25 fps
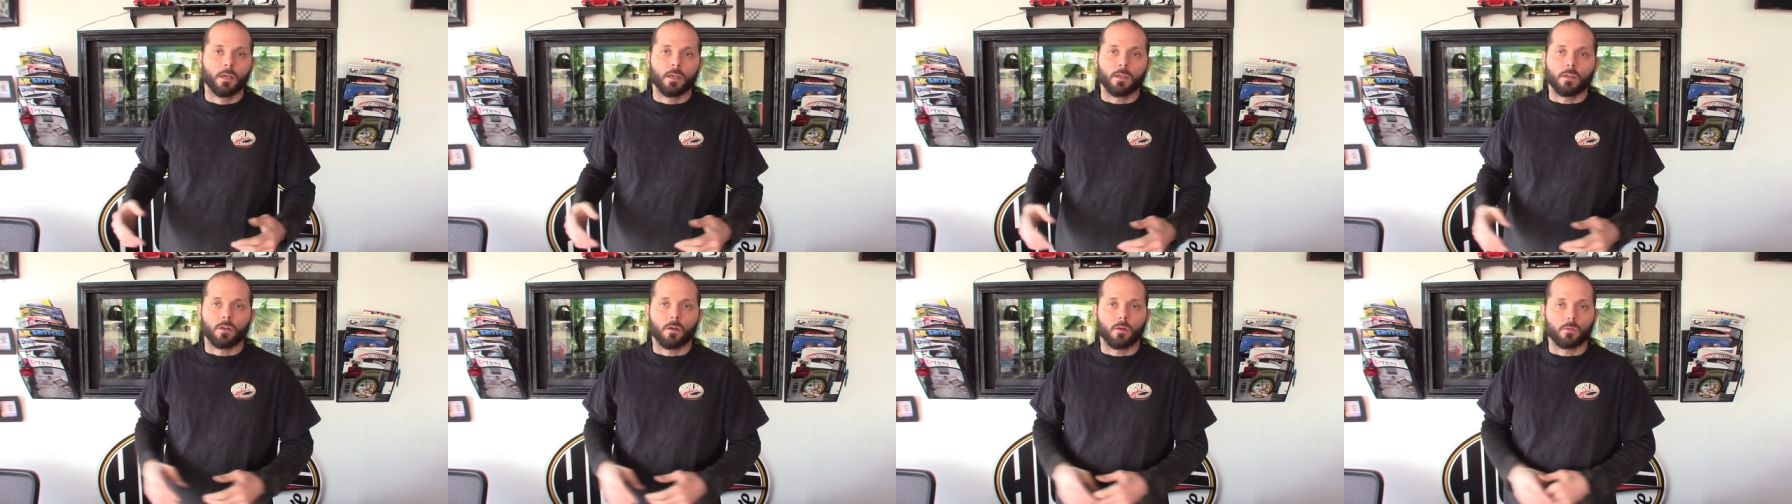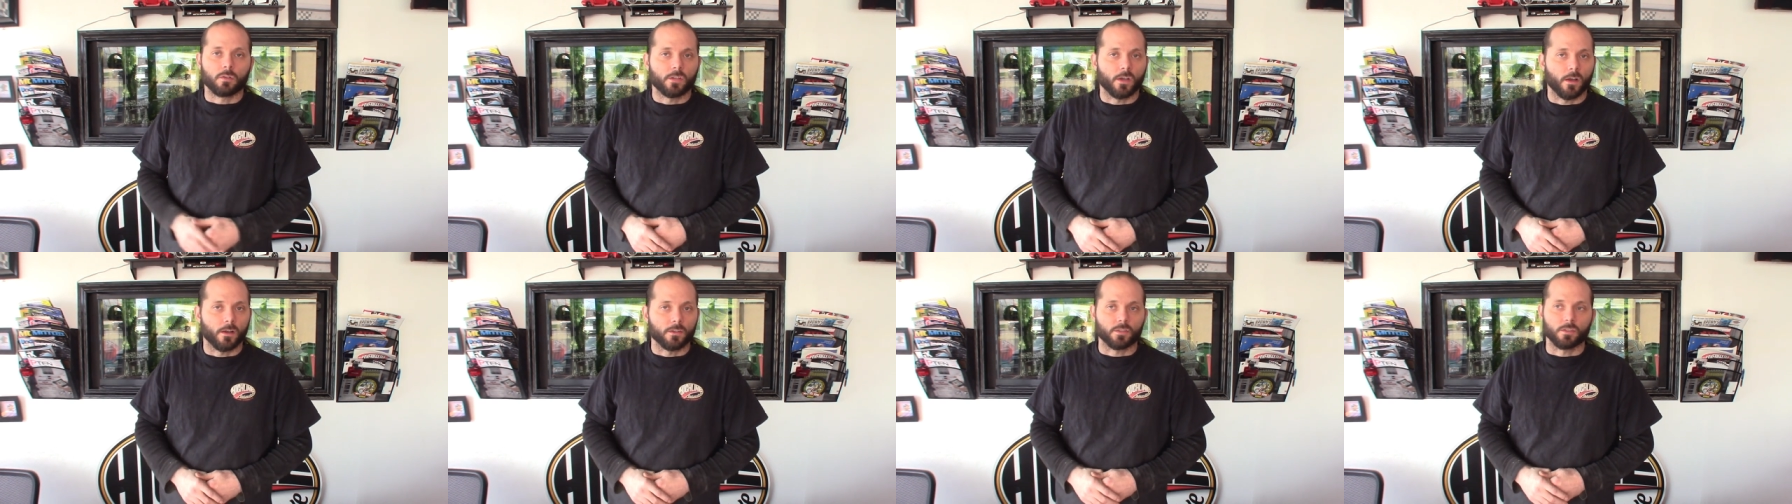you know,
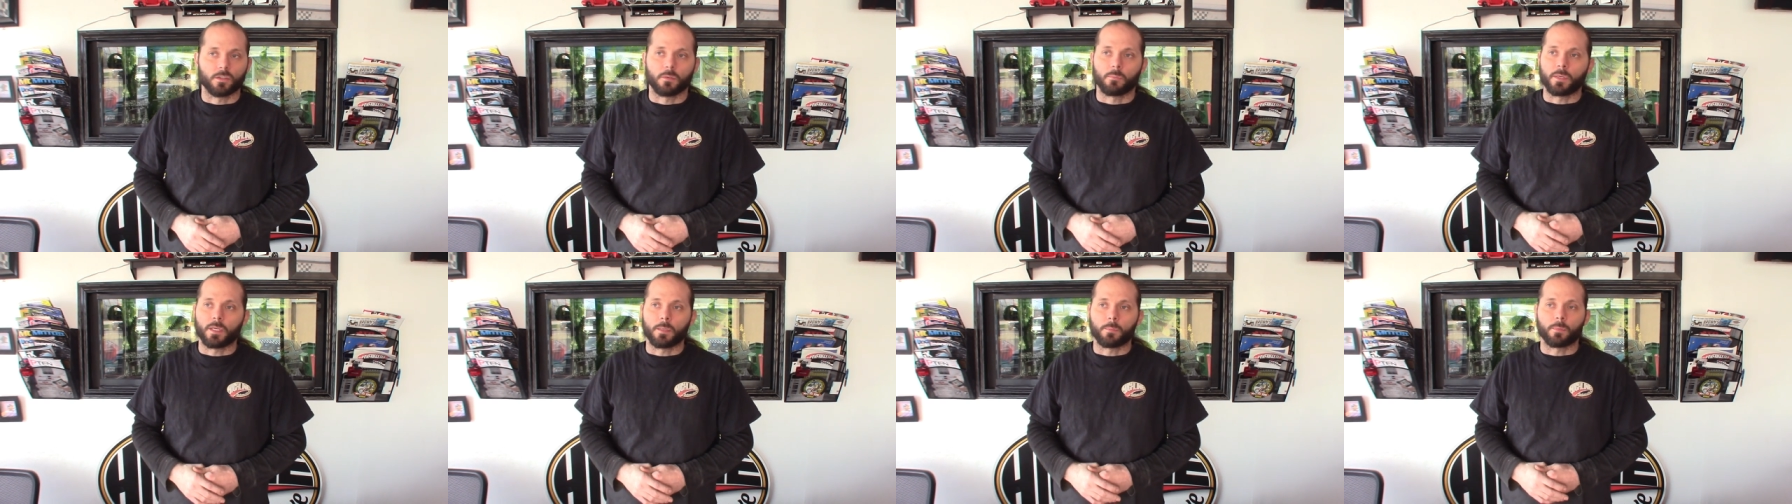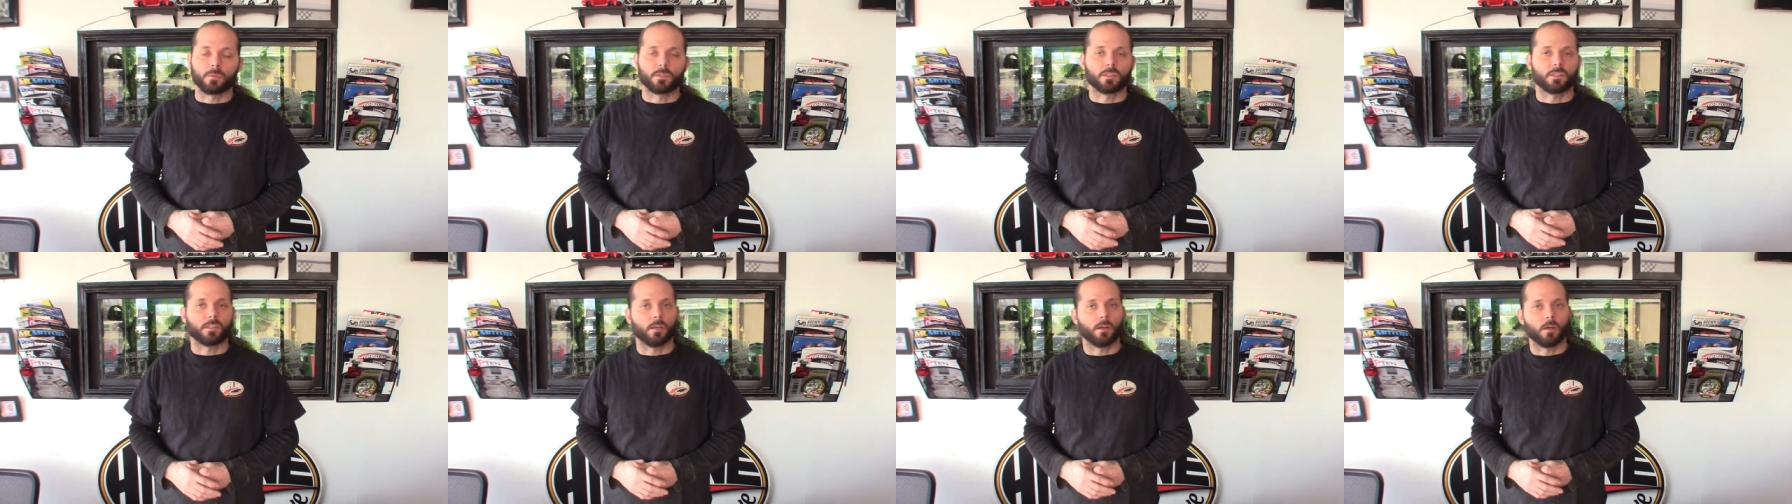touching
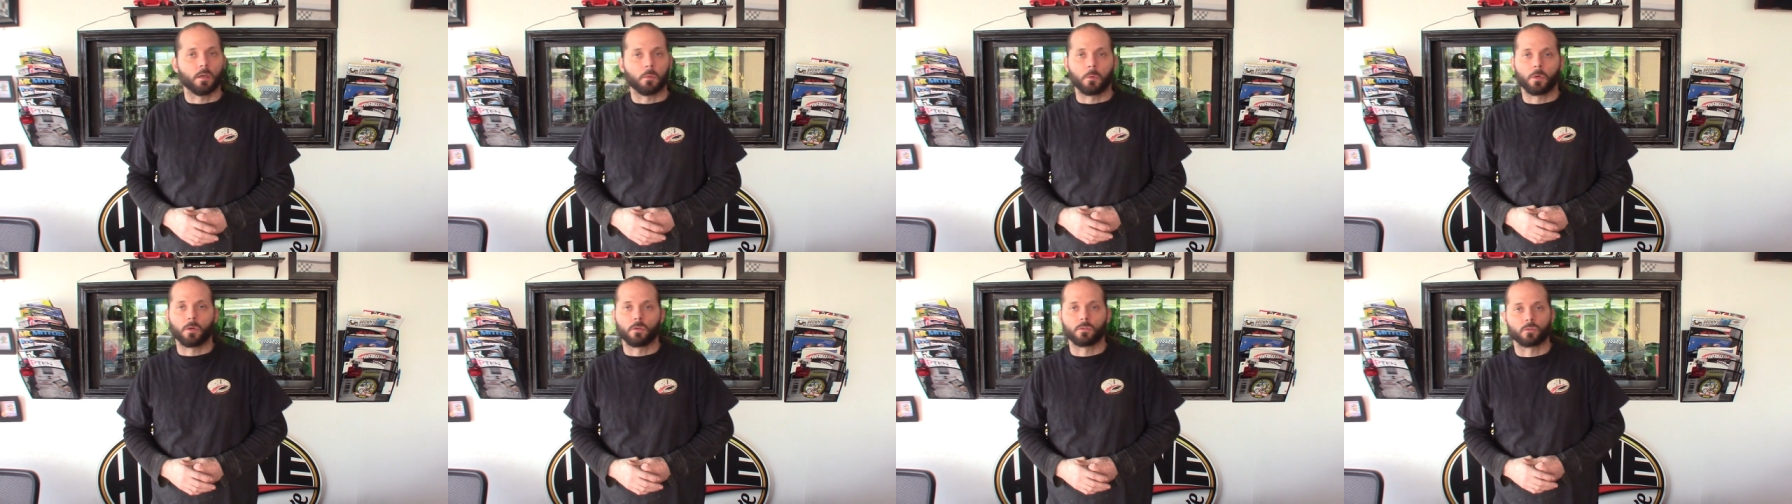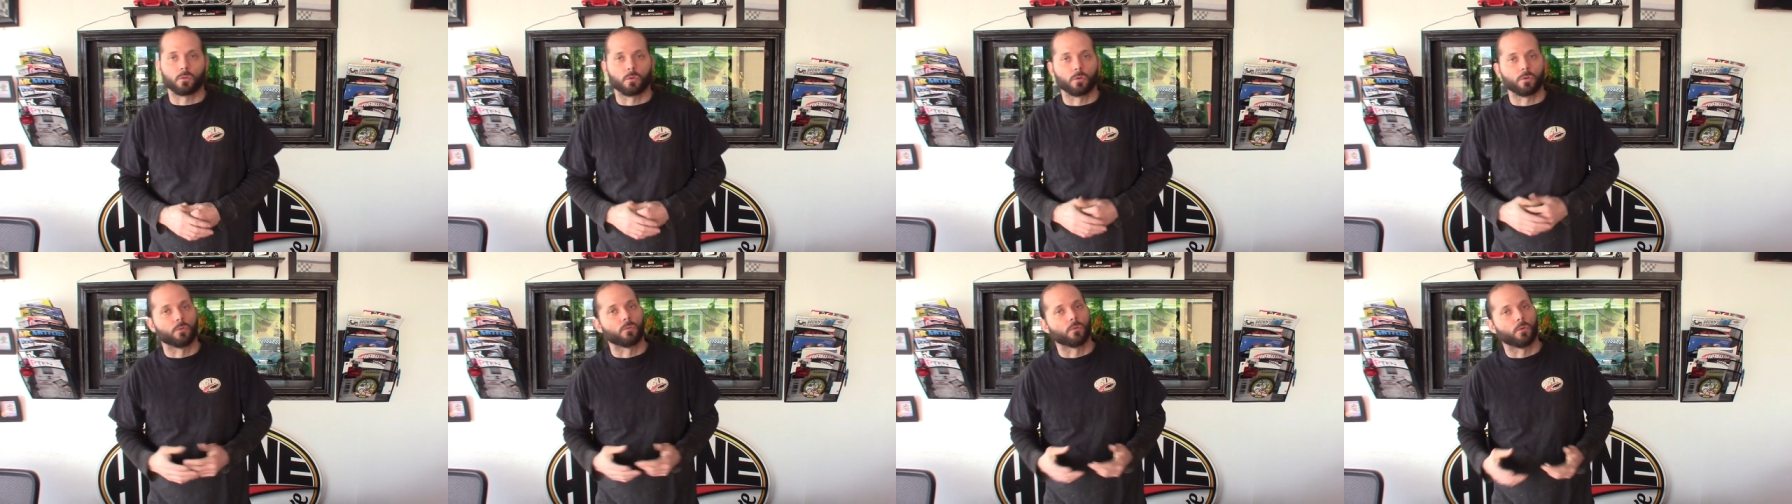people's steering wheels
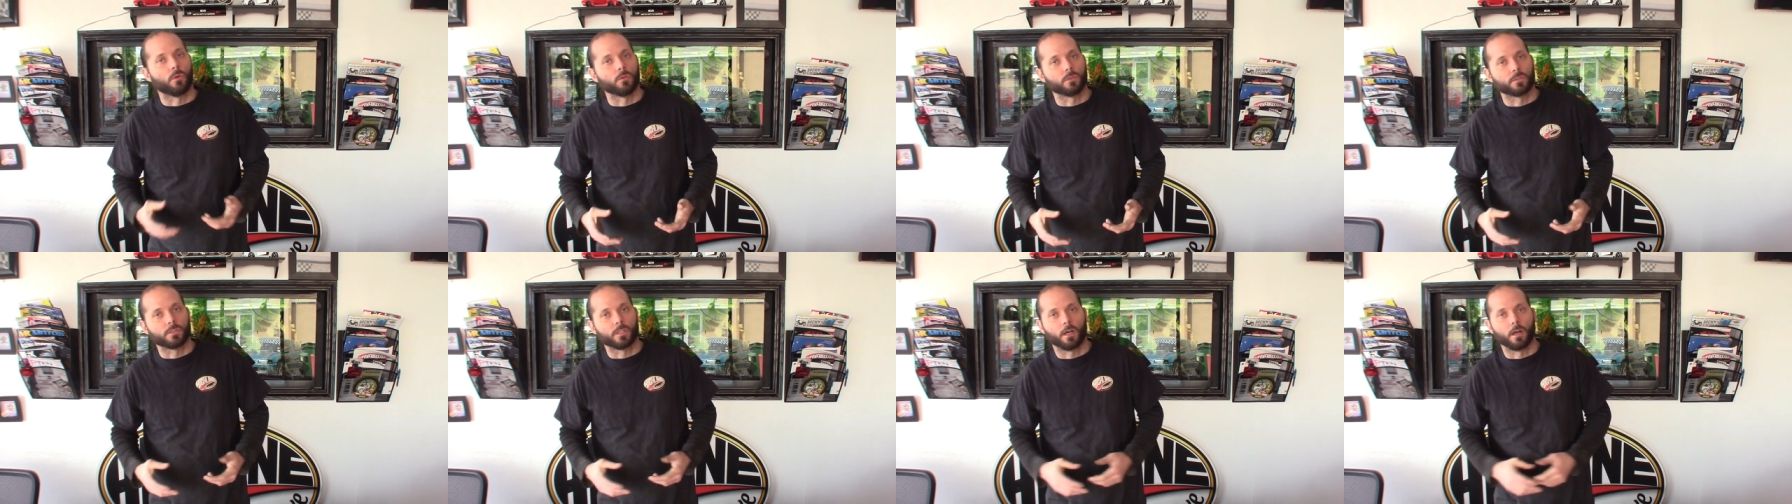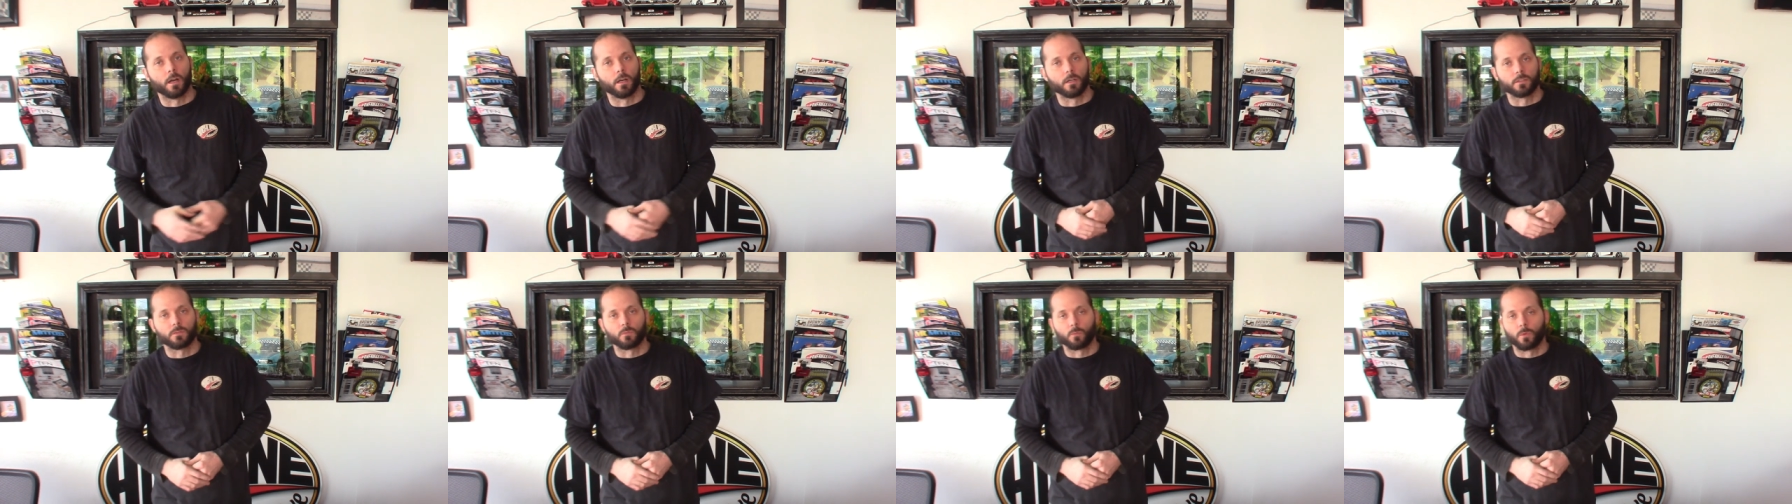or gross
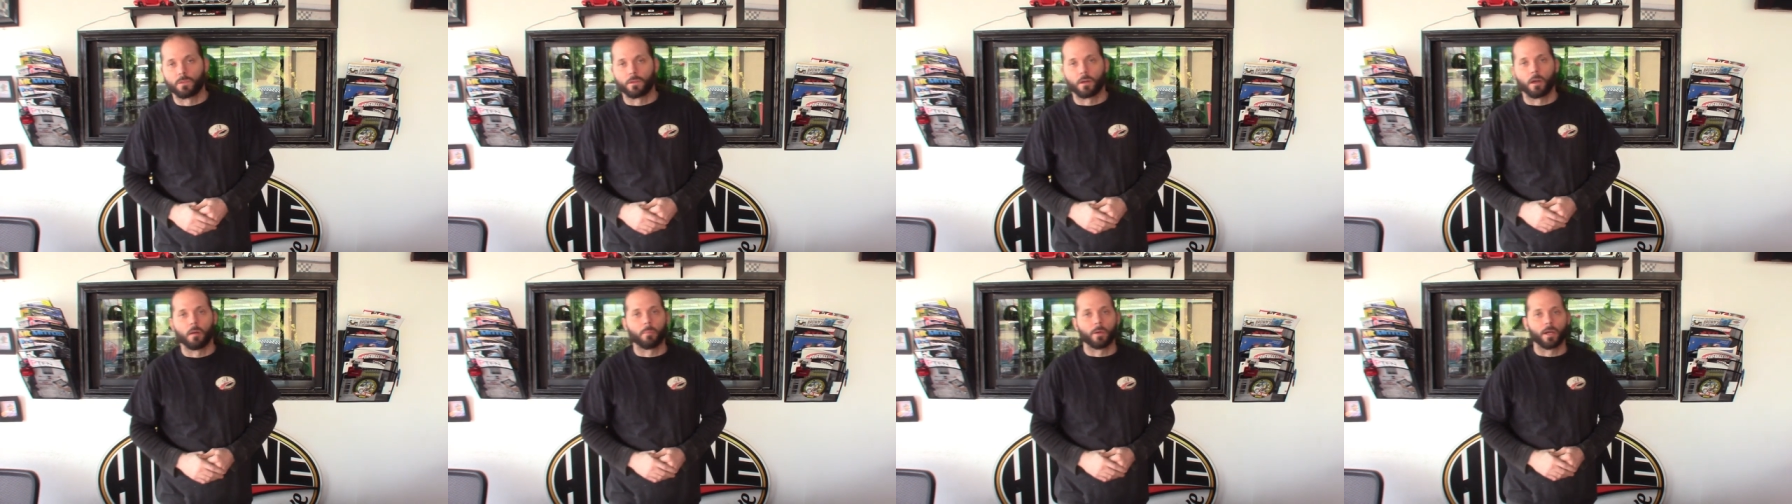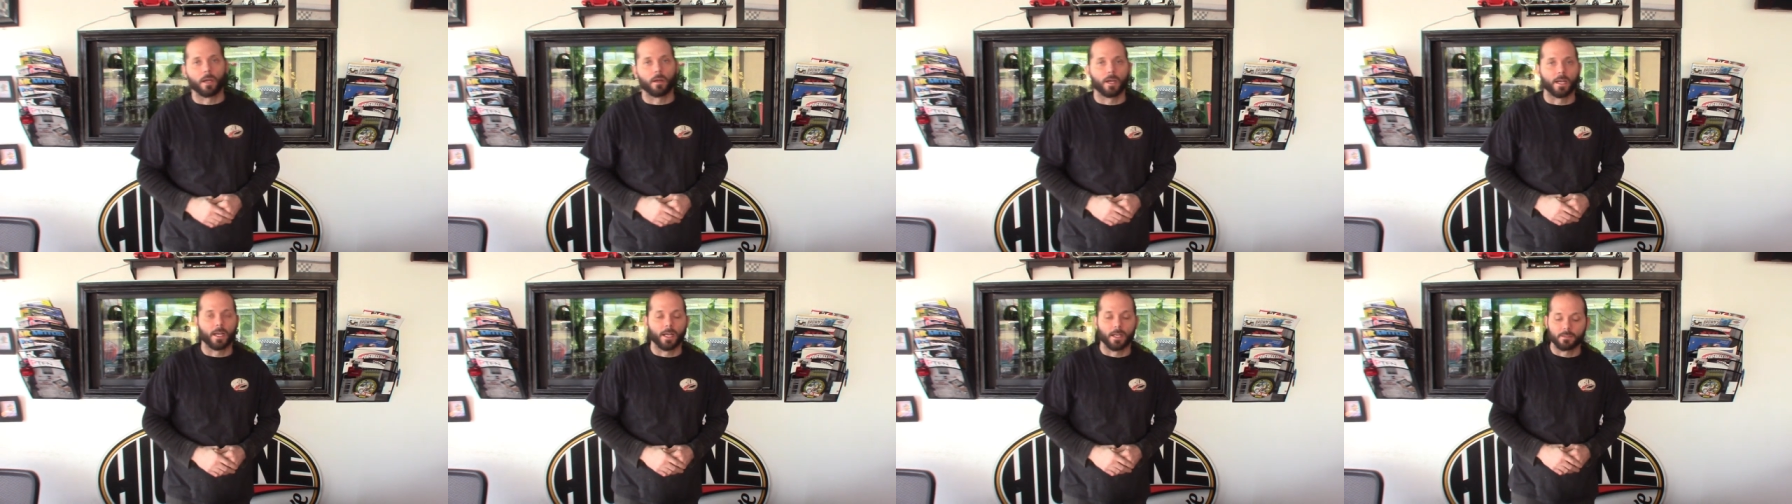cars with our
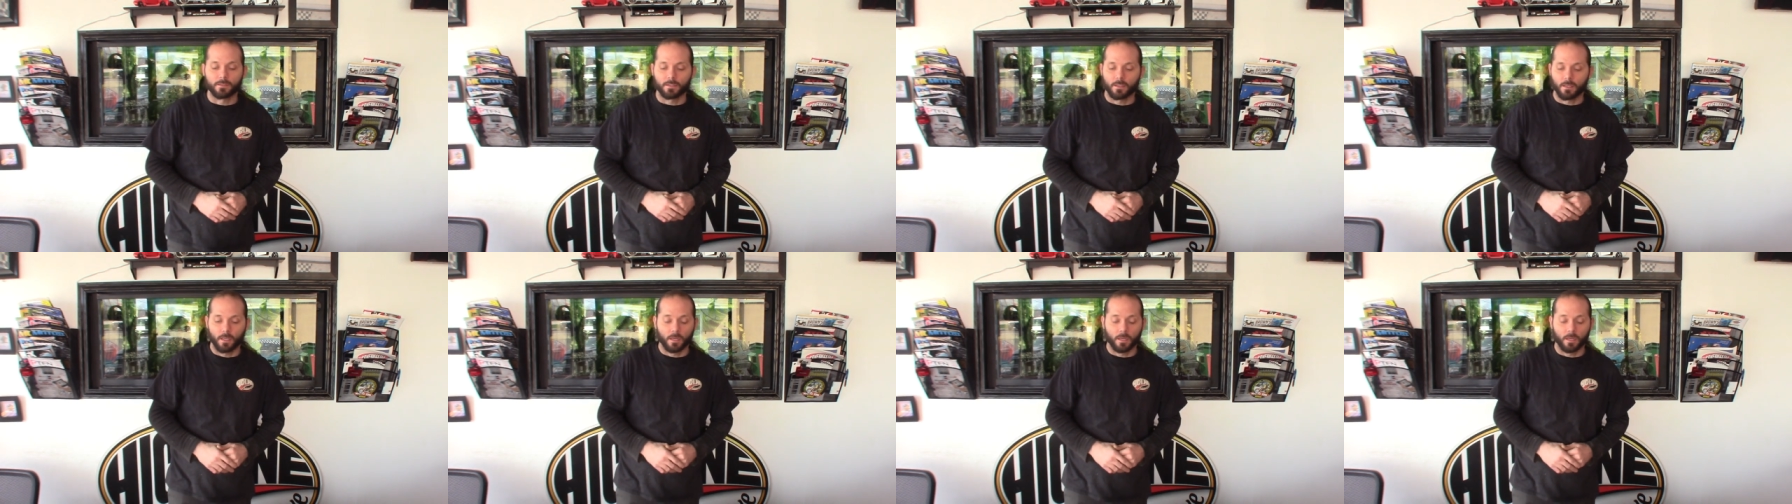bare hands.